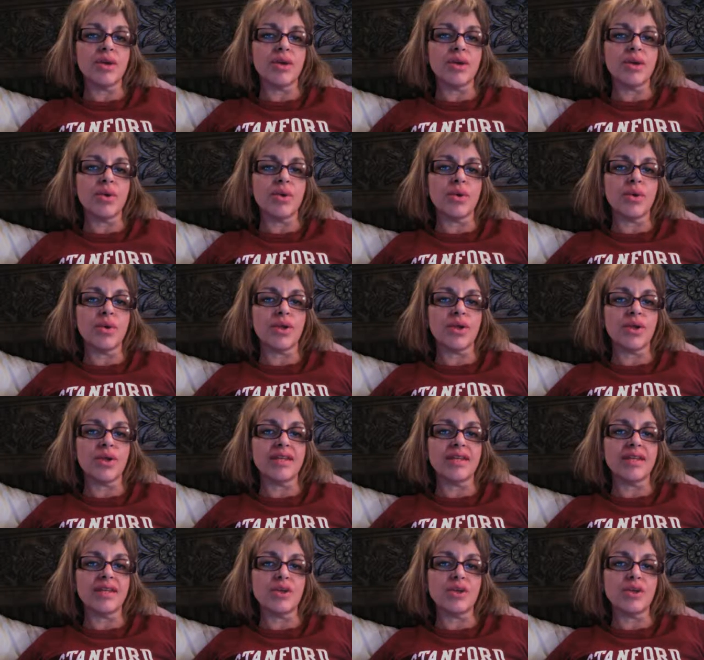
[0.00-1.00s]
or they
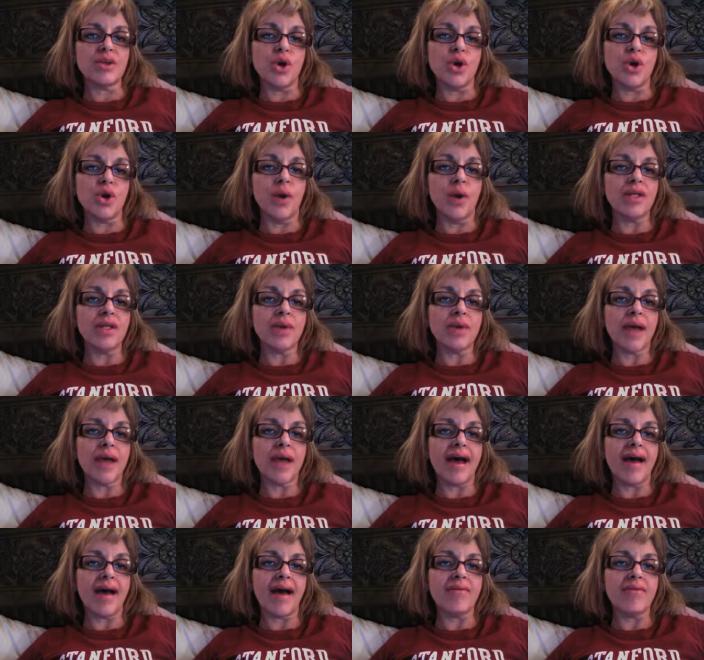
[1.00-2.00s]
don't know what you
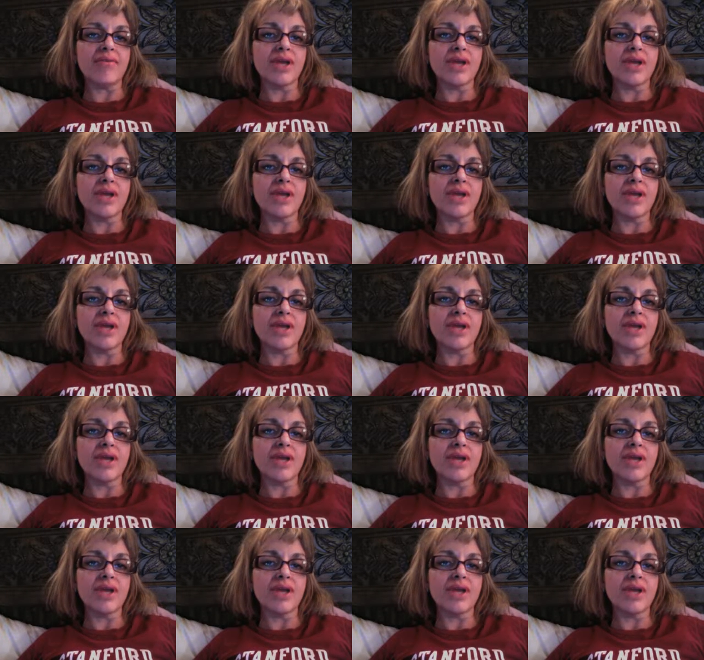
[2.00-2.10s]
have,